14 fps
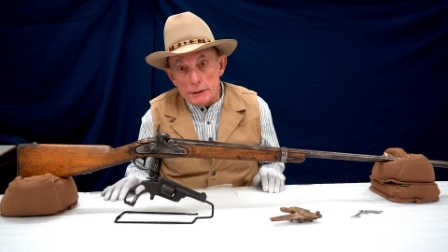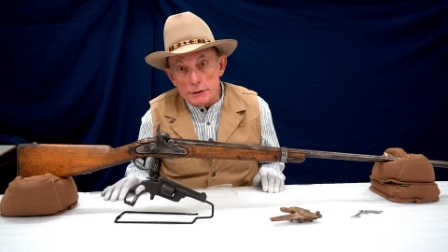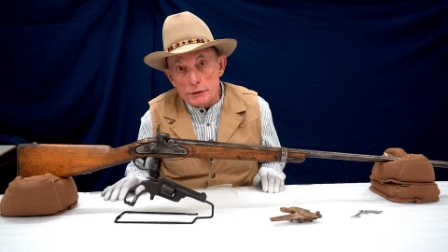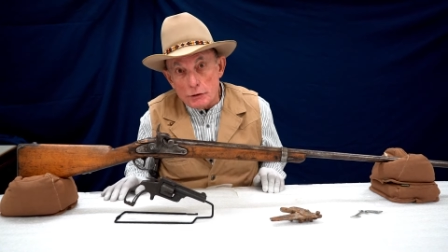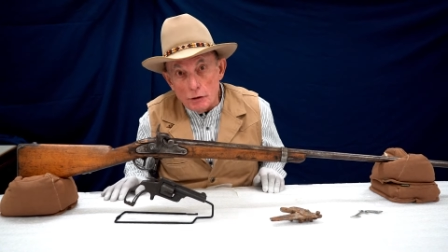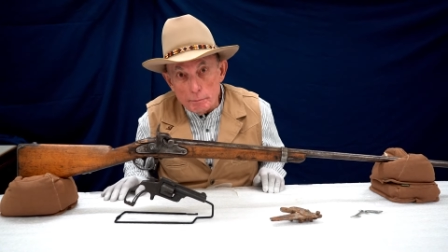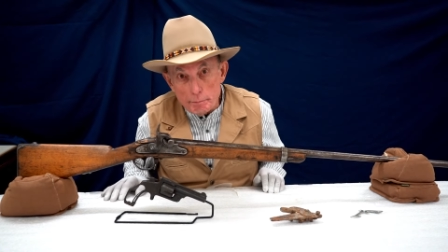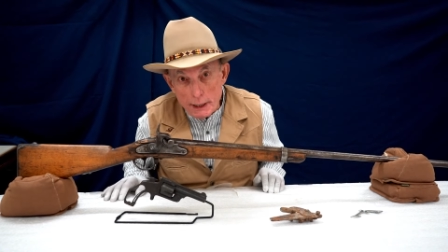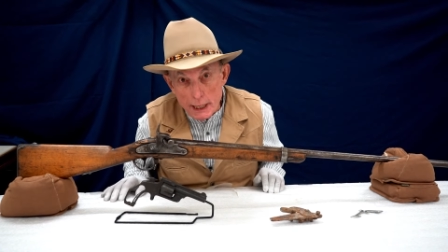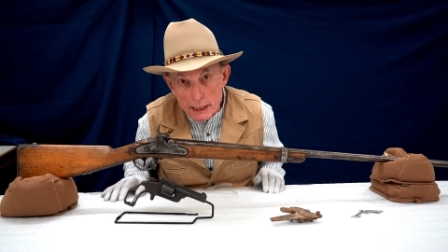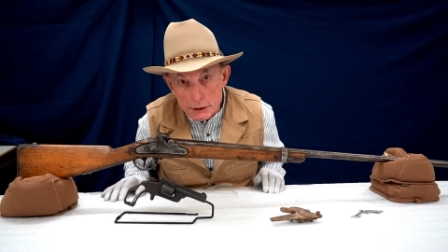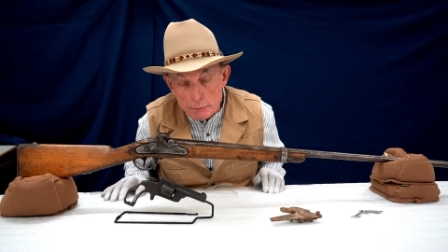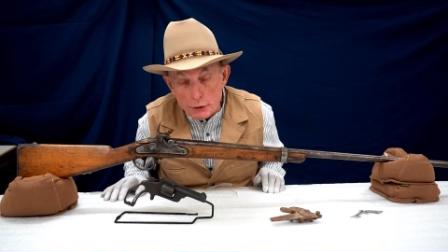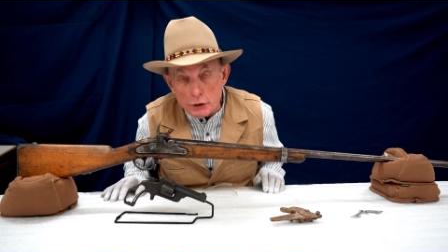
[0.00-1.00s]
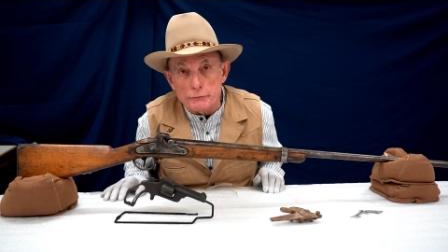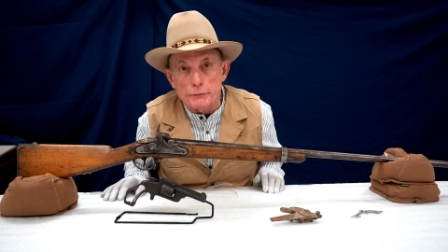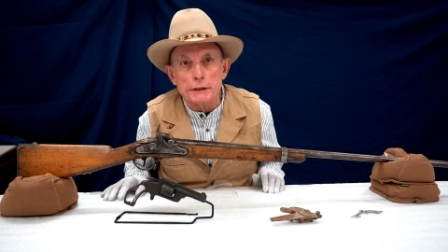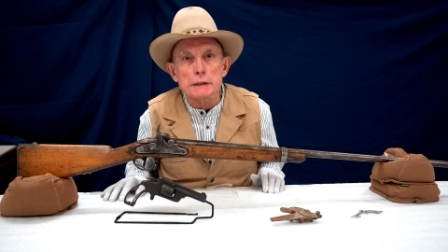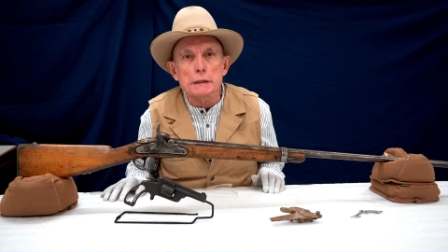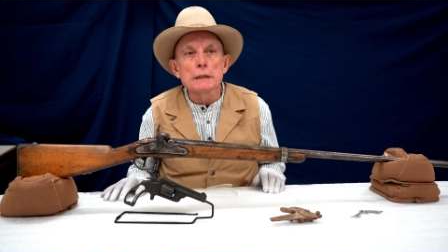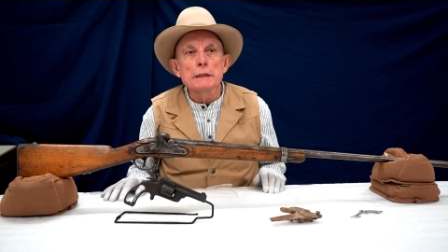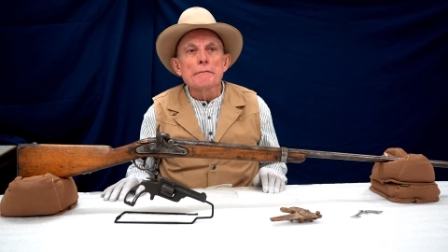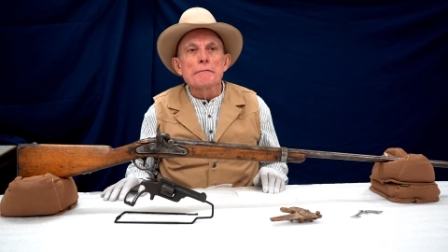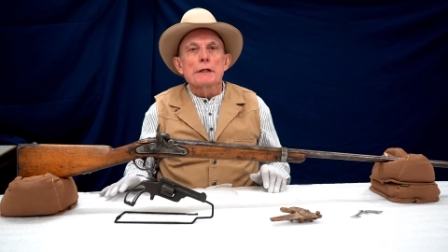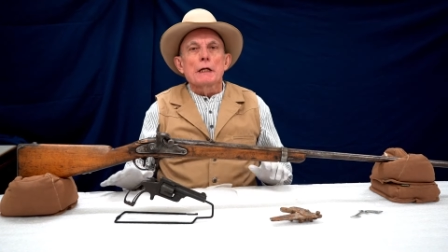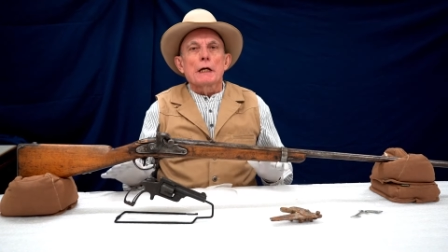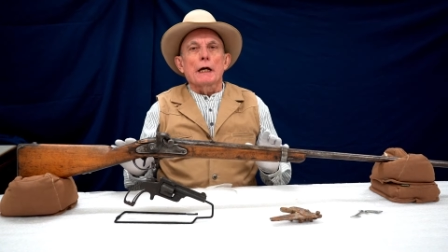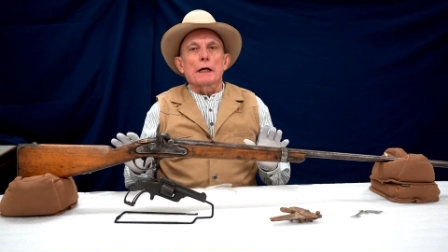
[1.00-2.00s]
It's called Past Perfect,
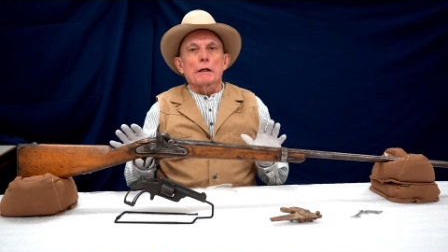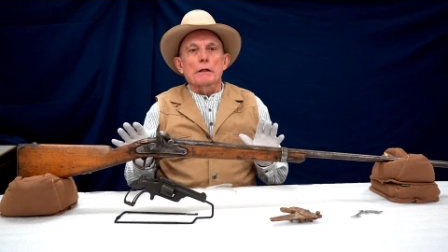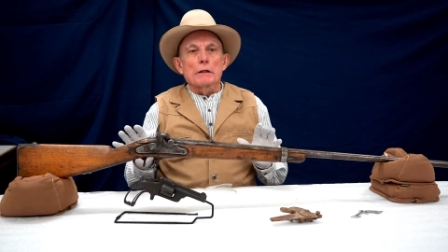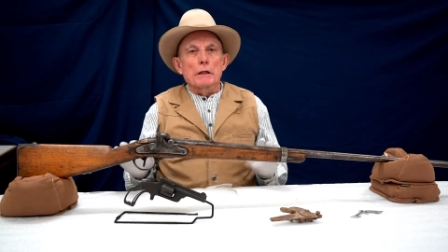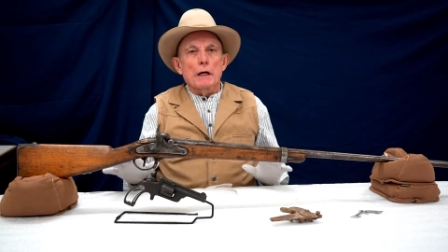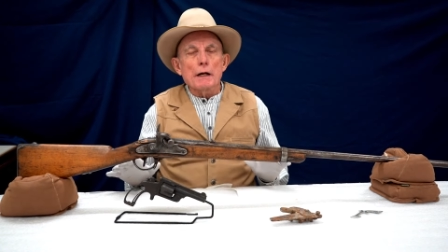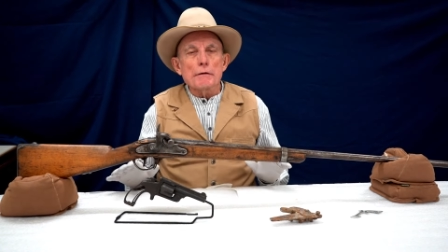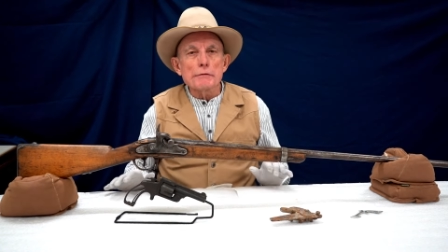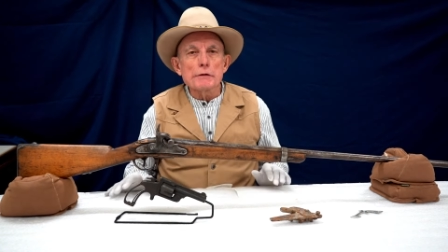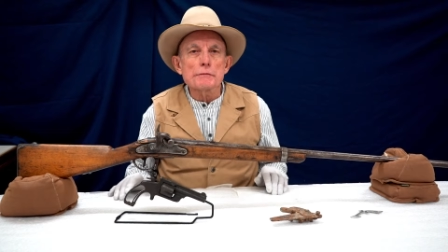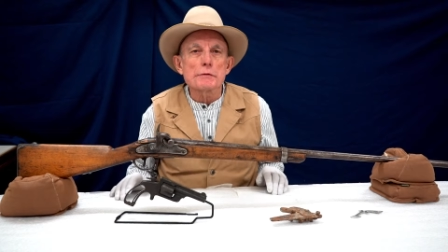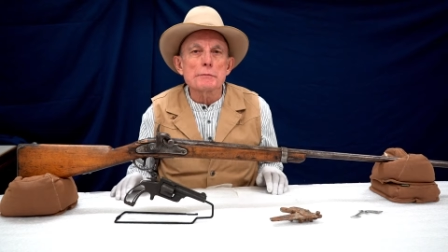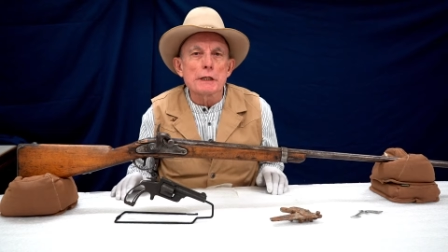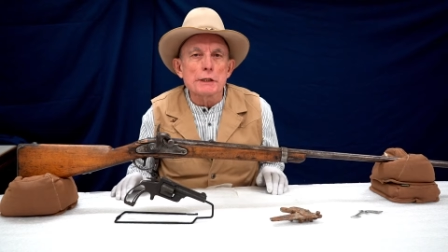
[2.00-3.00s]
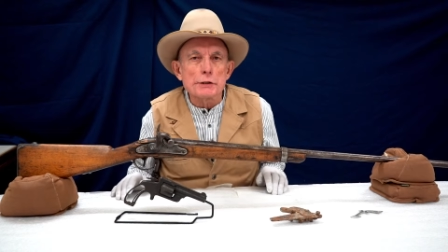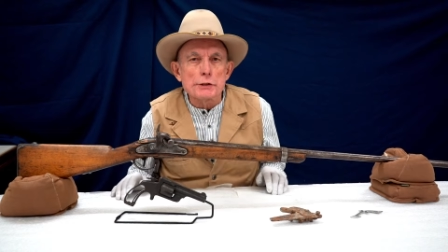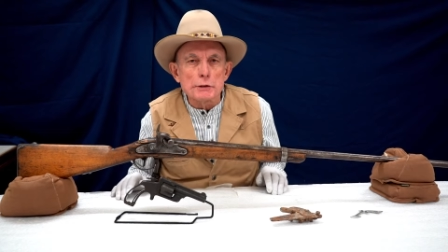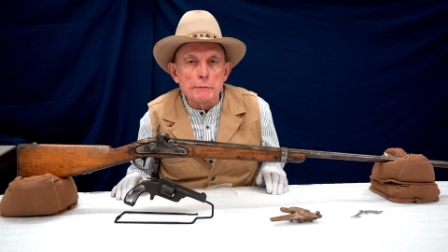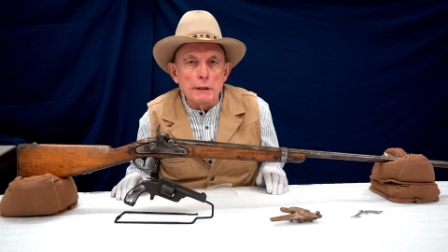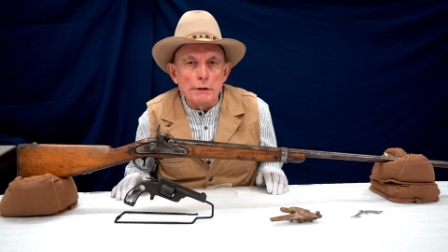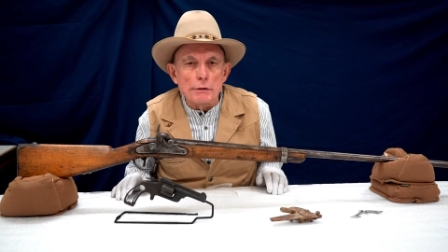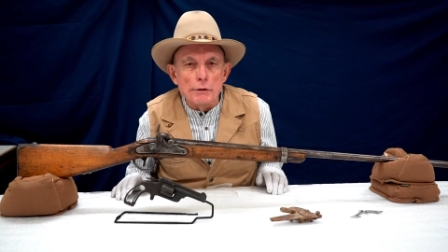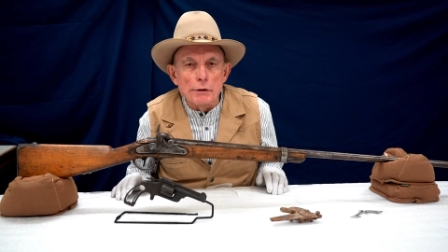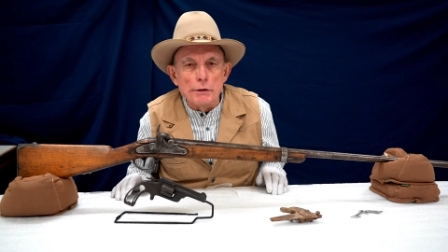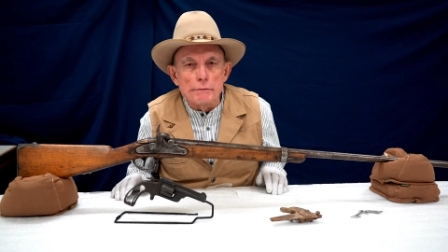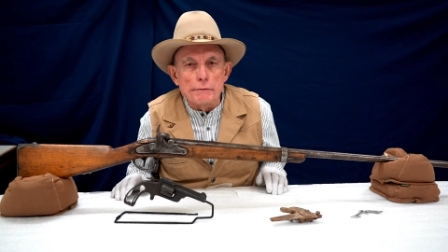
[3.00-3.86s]
and a lot of information about all